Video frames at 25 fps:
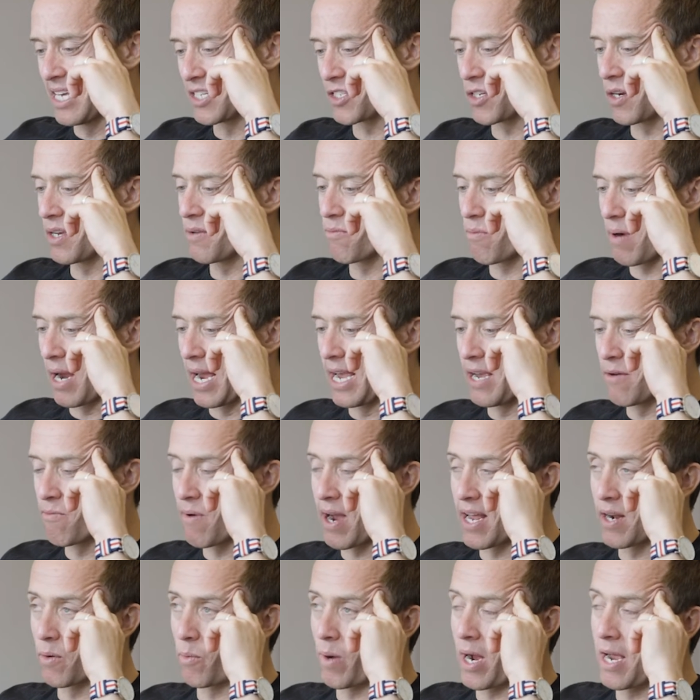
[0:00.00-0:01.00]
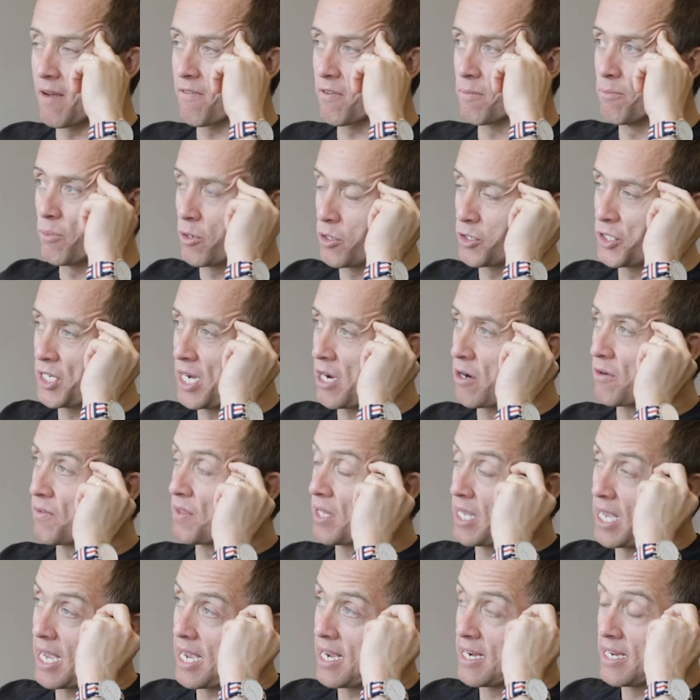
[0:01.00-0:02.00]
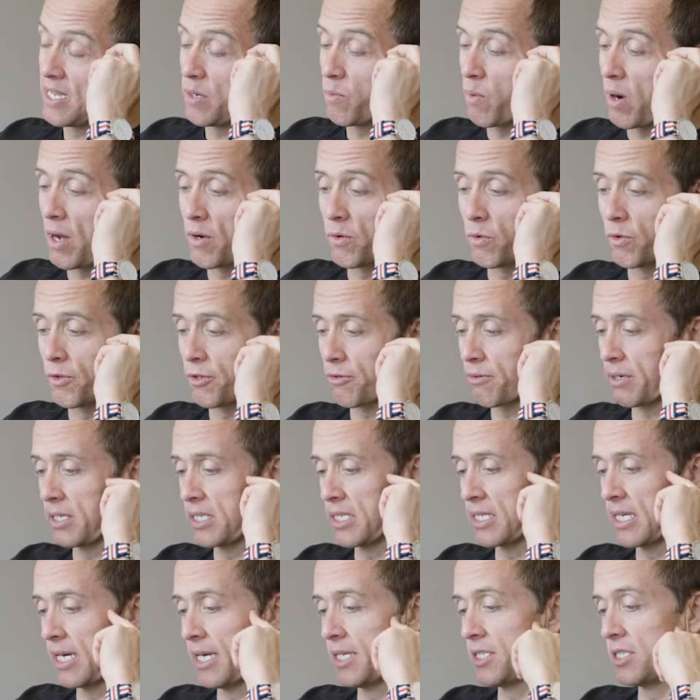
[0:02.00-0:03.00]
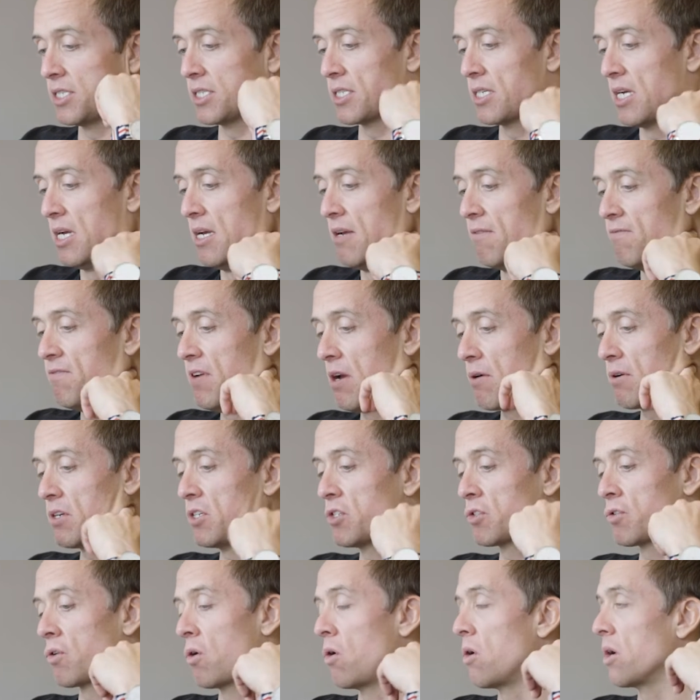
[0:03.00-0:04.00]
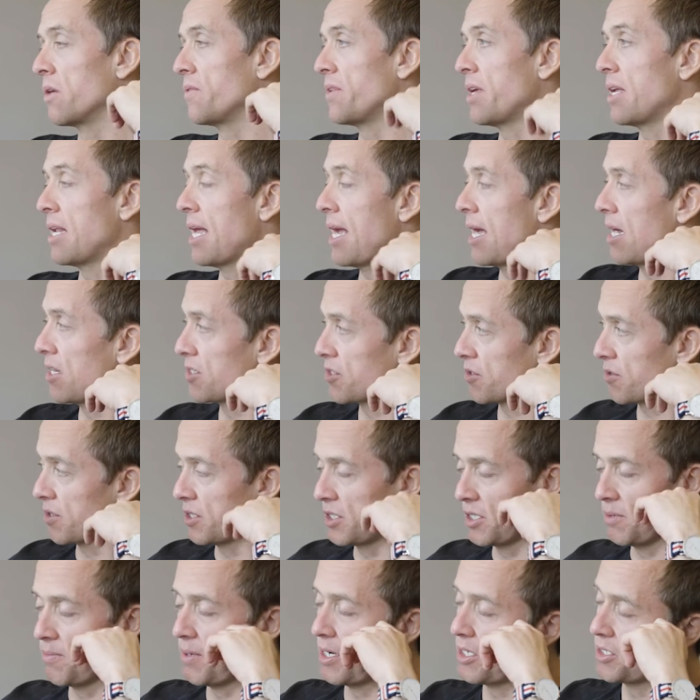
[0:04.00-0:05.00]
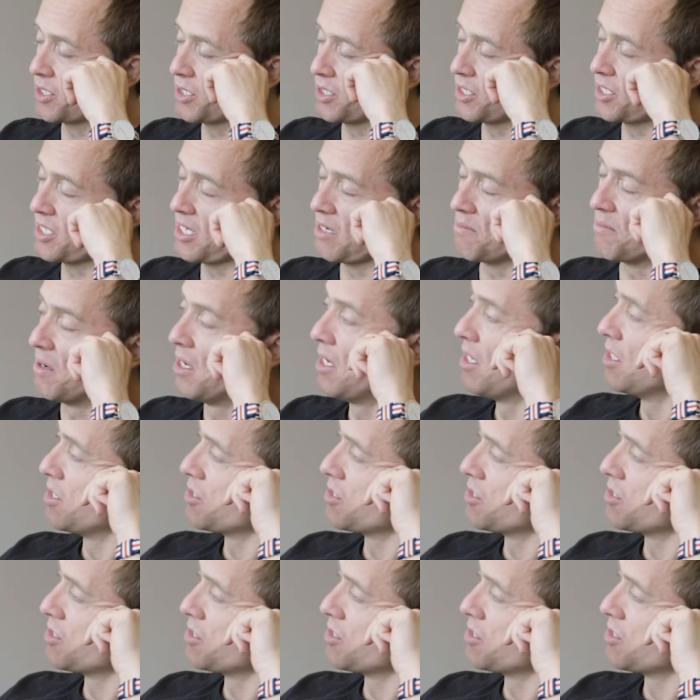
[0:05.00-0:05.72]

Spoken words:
So he ran away from Berger at the end. He won all 3 stages, very strong, and then Hauser, as you mentioned, Tim,